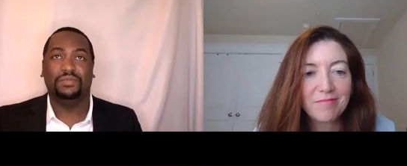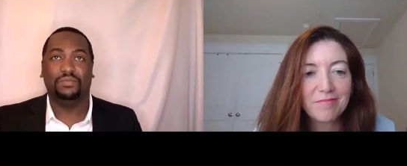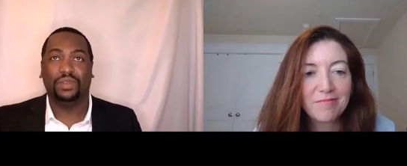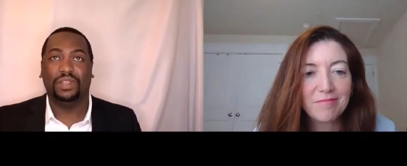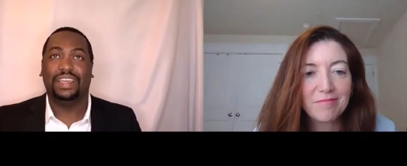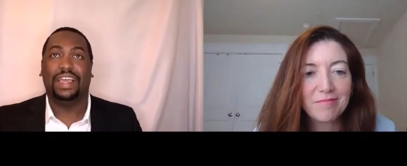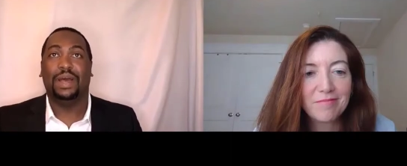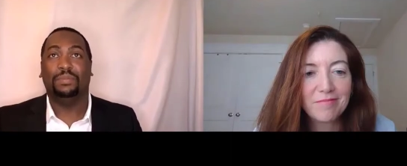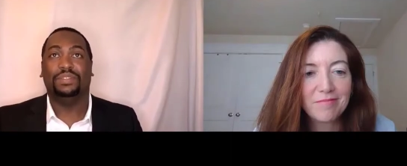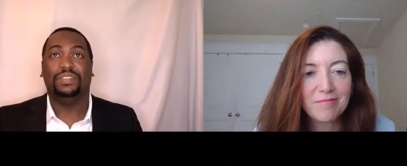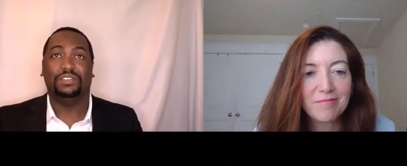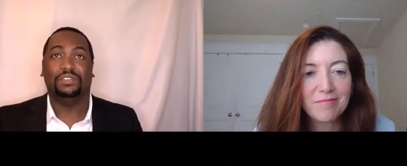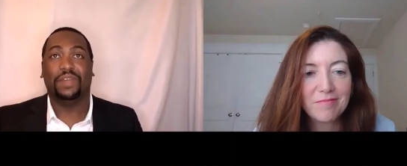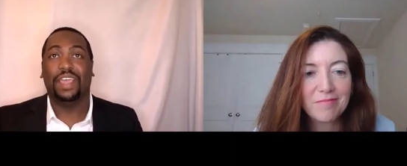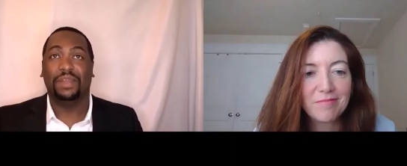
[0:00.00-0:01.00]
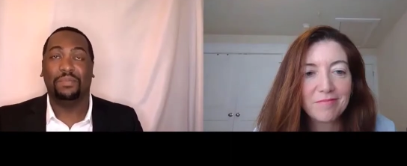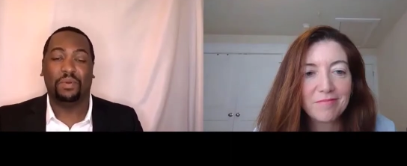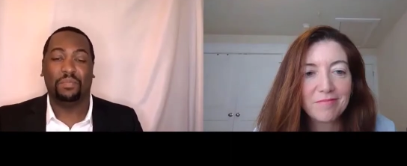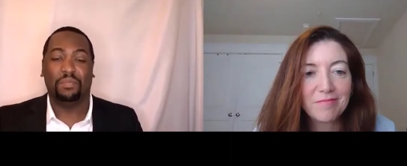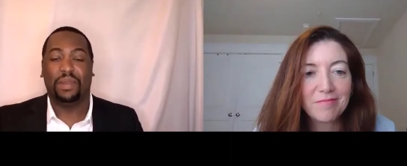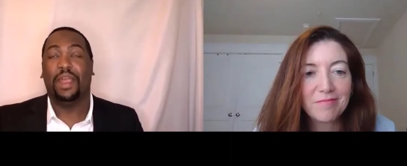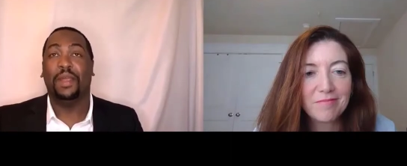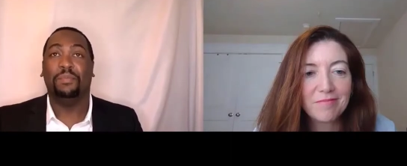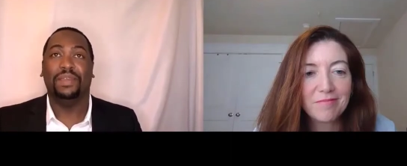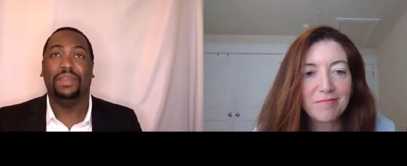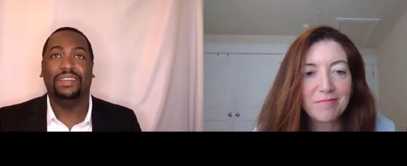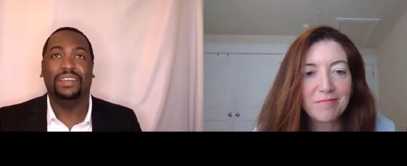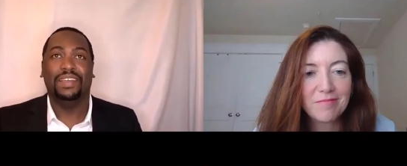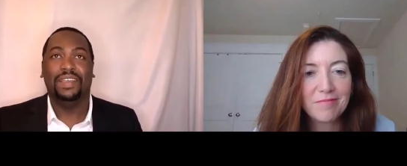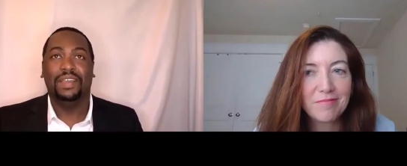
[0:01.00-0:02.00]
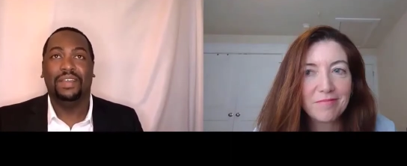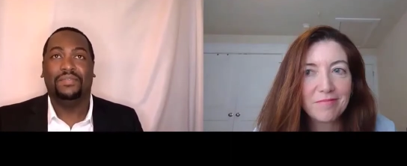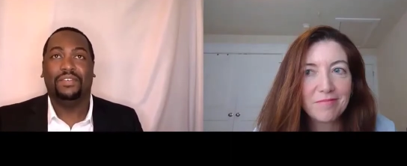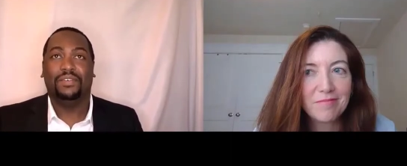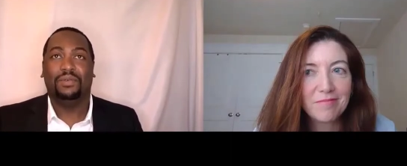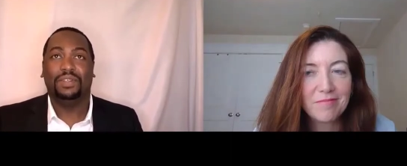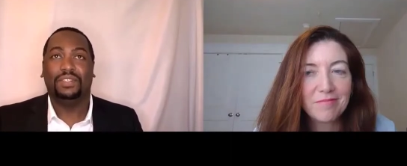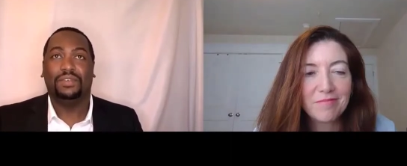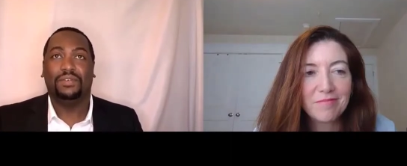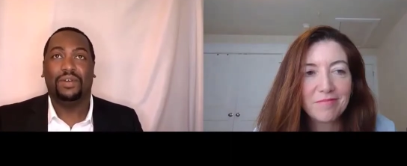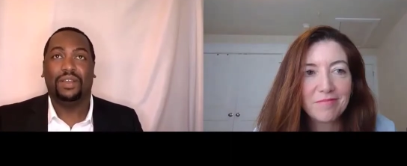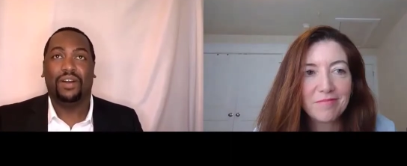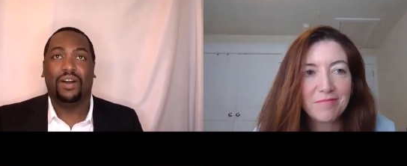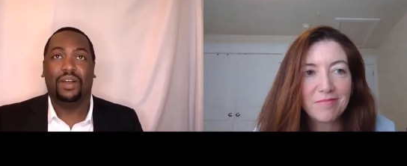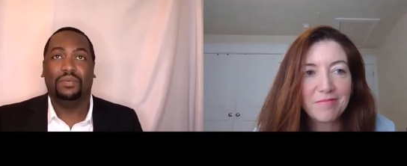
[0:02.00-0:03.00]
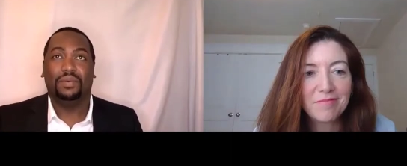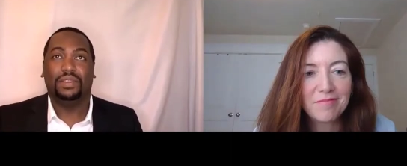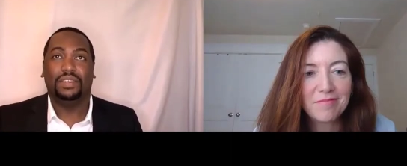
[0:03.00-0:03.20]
Speaker 1: really helped to train and prepare me for what's going on with